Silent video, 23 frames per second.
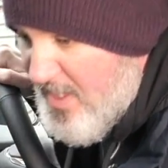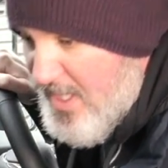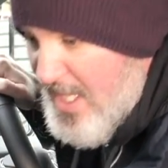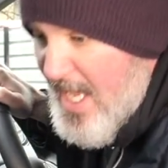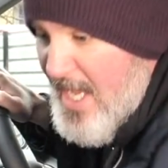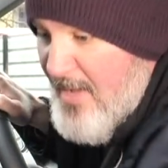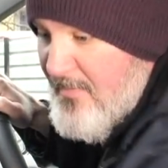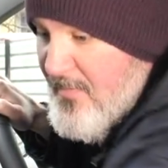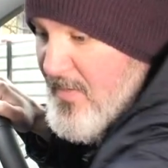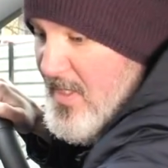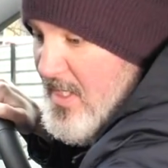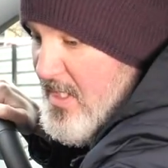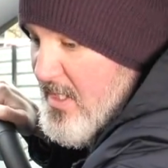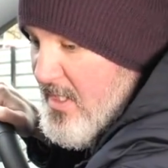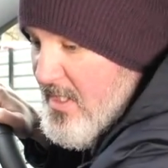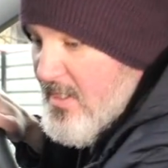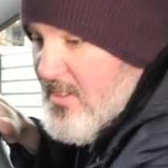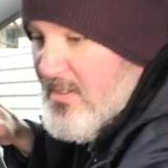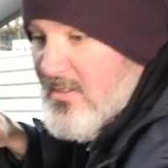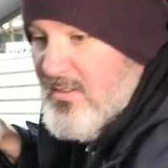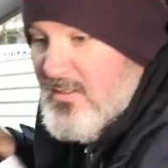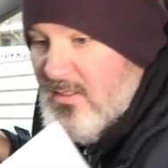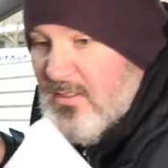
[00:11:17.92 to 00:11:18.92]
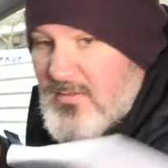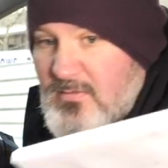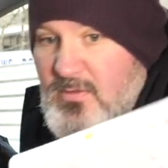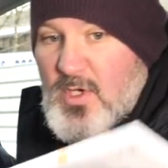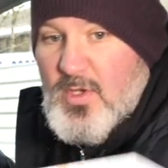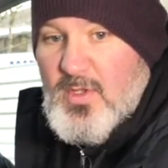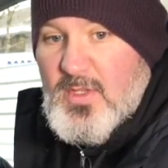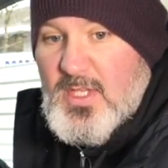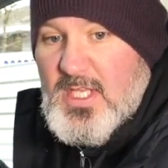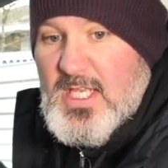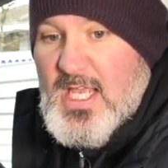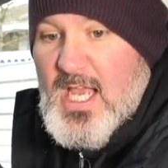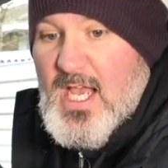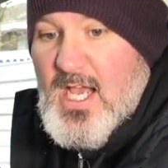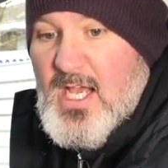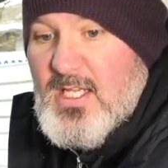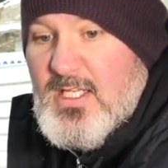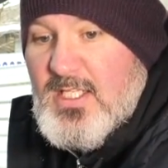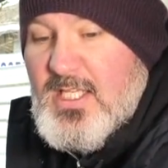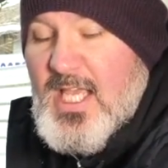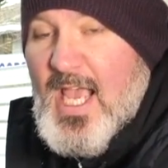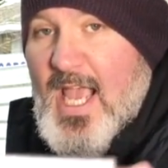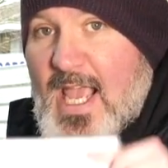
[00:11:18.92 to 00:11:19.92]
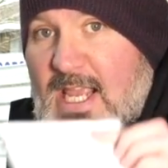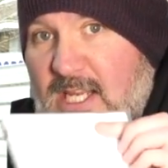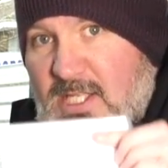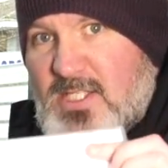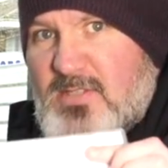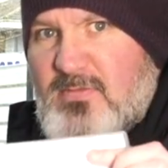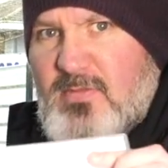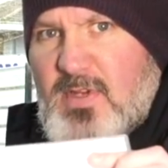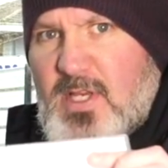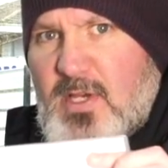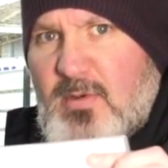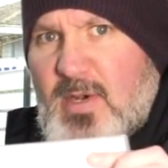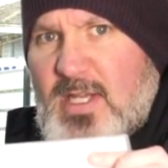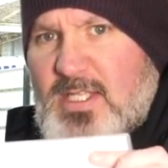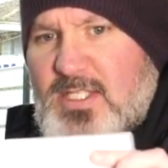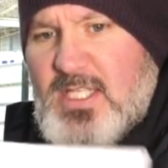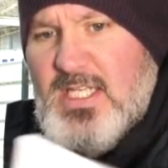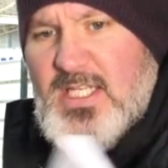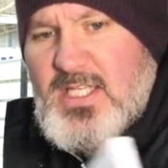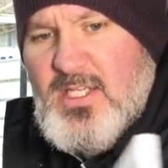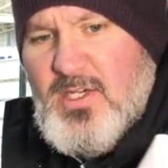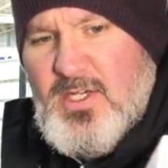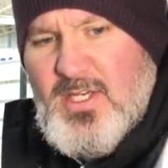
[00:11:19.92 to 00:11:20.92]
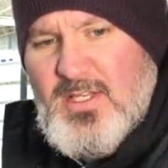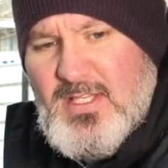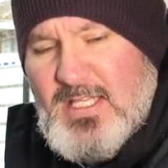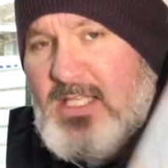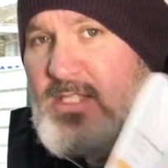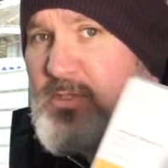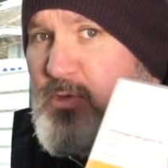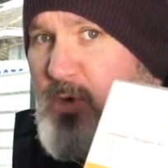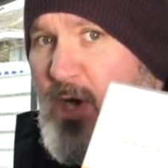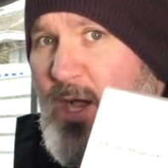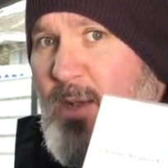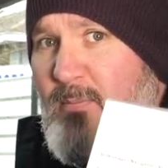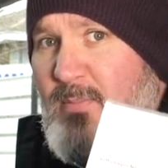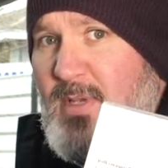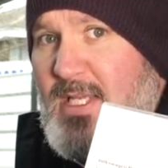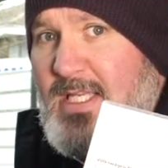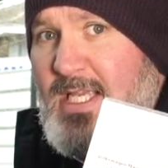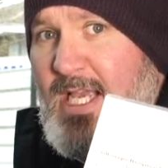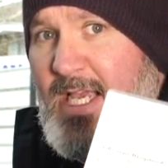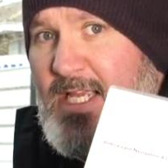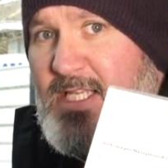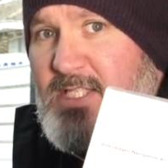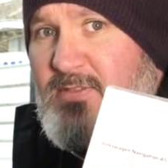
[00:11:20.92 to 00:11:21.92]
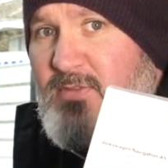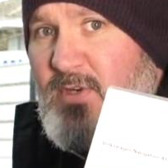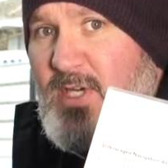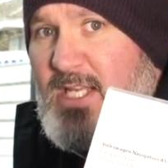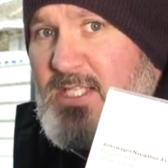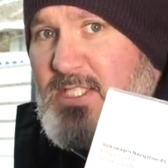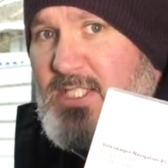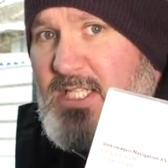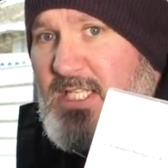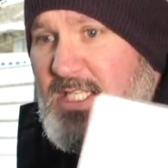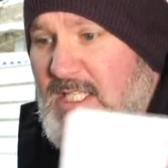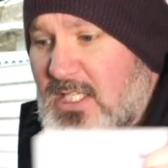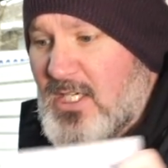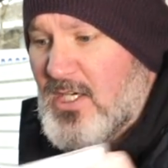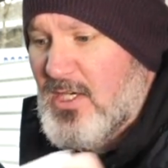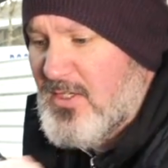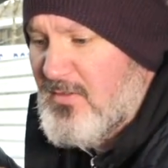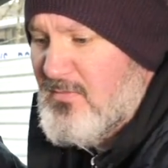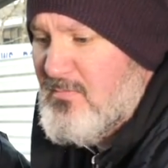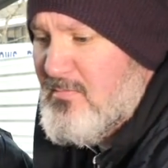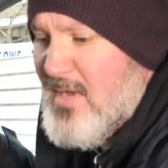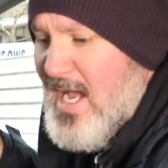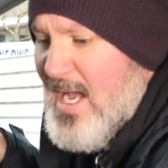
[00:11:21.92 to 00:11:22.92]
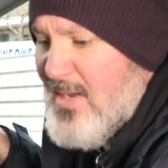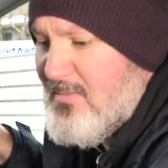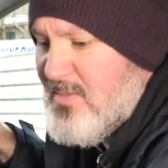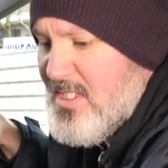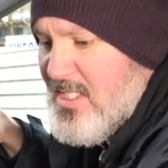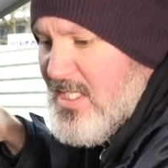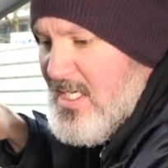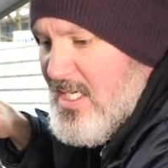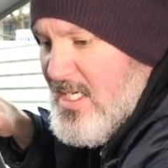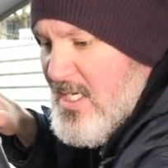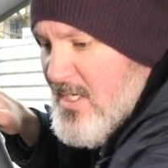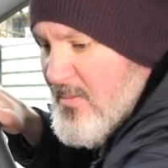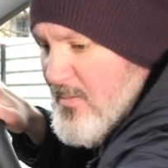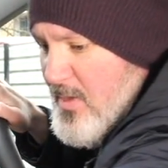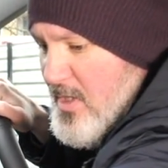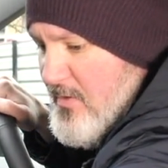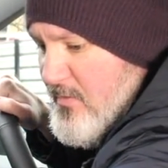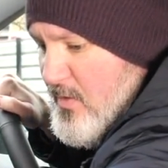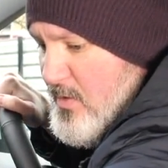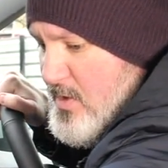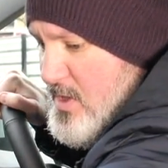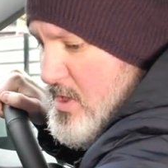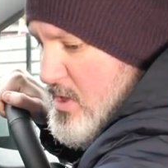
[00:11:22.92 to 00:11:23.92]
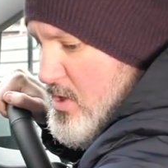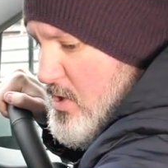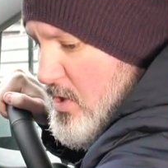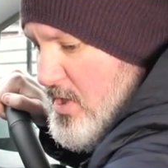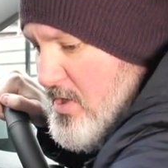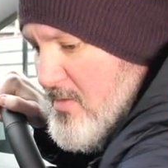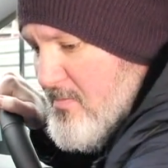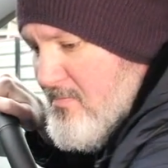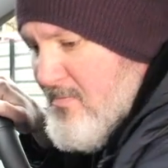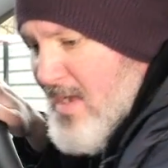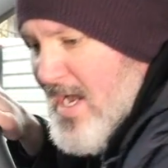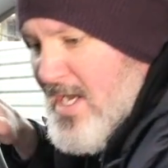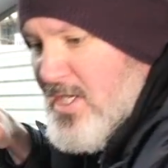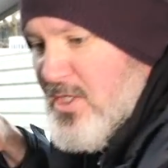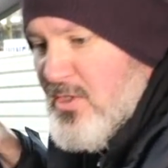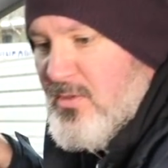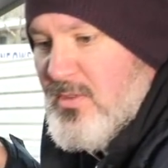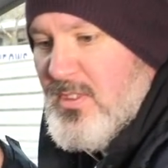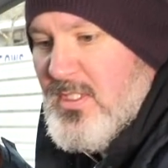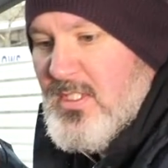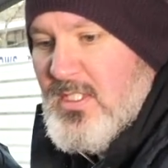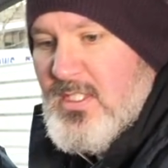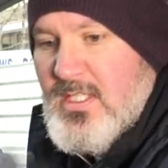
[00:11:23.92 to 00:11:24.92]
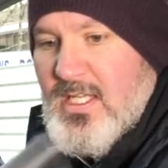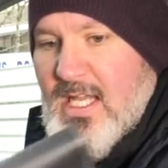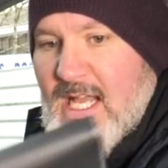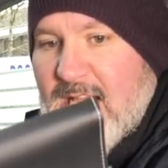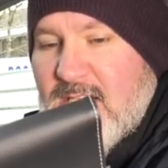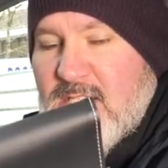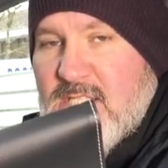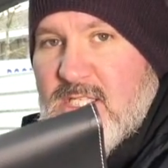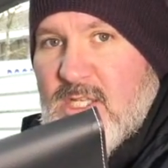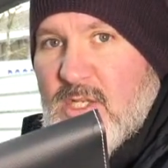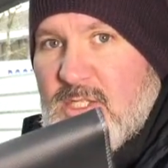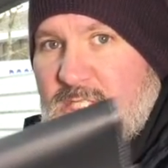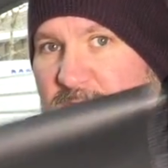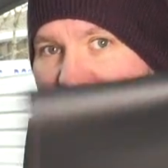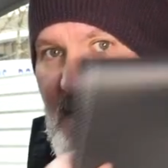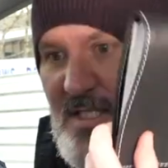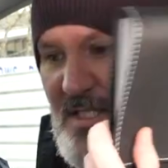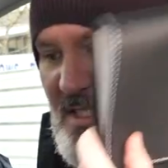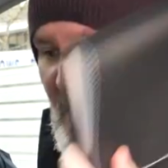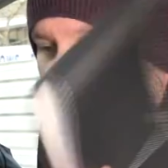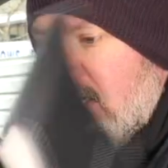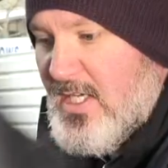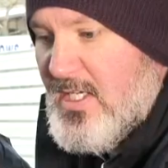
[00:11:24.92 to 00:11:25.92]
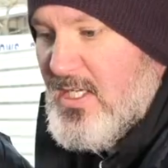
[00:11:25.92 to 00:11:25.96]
there. You've got the case for your SD card. I think that's quite a big case for an SD card of maps. But you've also got your manual, and slotted inside